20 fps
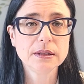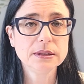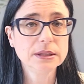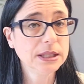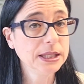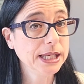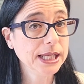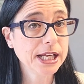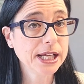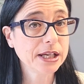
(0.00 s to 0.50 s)

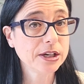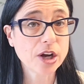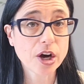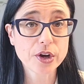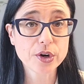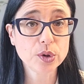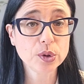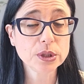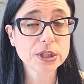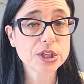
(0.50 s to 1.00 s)
leading
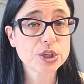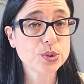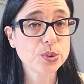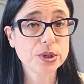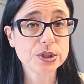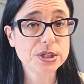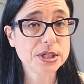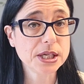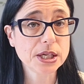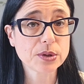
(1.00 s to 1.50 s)
not only to
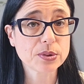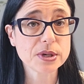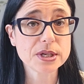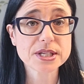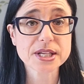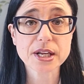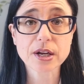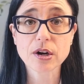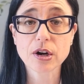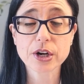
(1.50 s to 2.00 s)
a
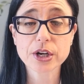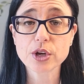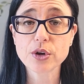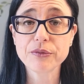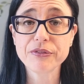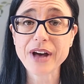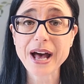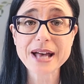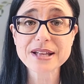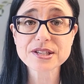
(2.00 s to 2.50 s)
decrease in
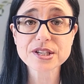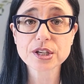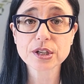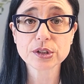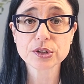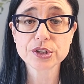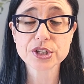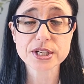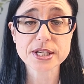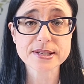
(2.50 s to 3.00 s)

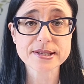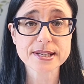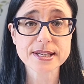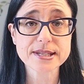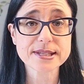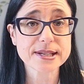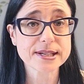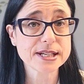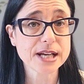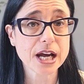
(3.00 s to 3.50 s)
cardiovascular
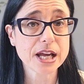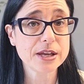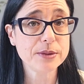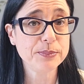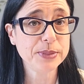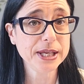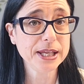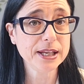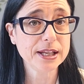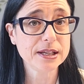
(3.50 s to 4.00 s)
disease and
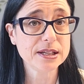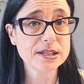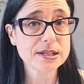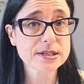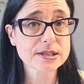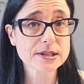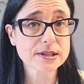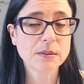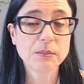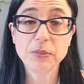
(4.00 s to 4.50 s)

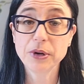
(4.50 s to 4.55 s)
diabetes,